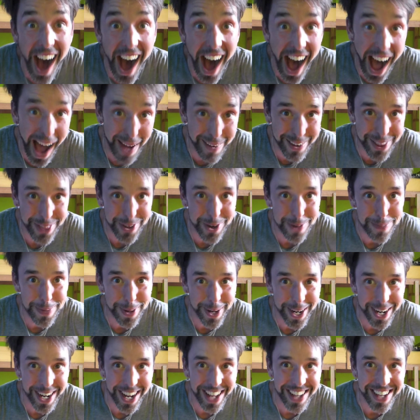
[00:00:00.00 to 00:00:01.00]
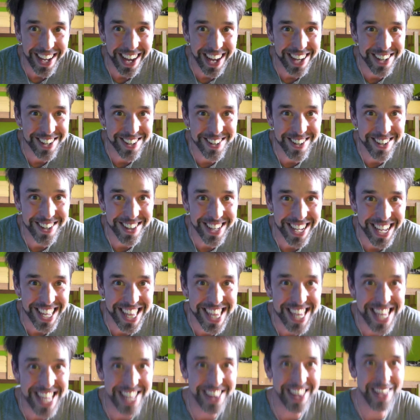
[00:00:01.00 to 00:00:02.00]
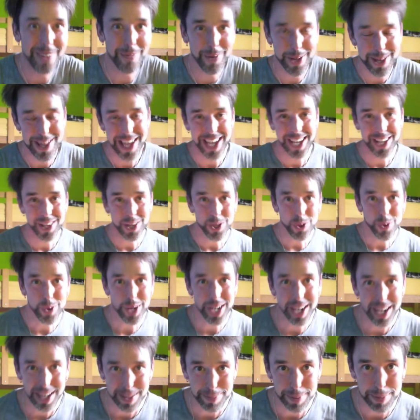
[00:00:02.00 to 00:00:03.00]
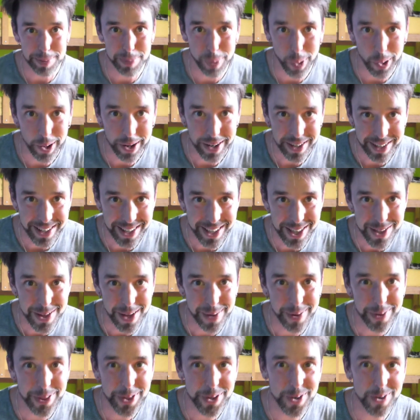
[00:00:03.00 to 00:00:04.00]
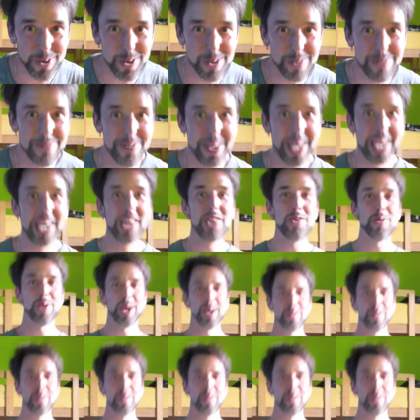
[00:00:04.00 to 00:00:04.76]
I went through a period, I learned this, and then once I could do it, I got a bit bored. So I went through a whole phase where